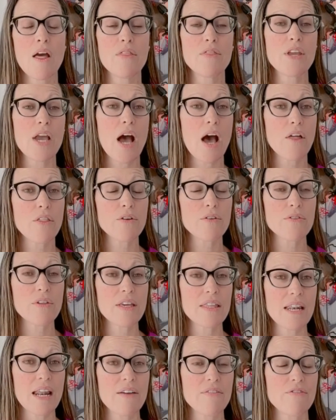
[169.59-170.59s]
The other
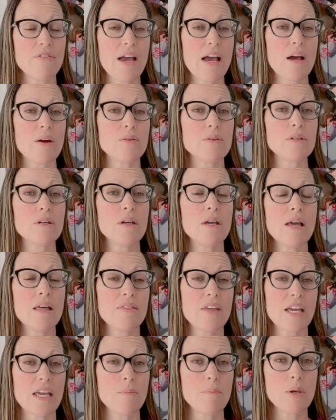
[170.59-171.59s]
thing that I found
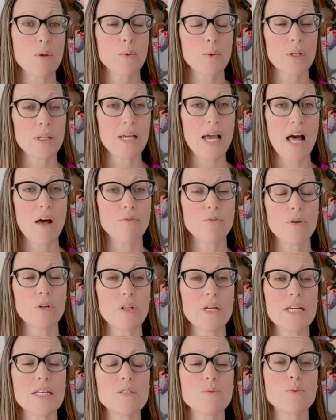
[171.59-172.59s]
that can be really
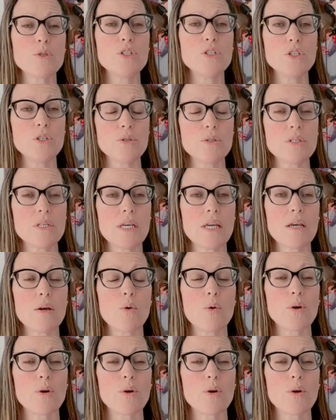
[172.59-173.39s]
helpful is reducing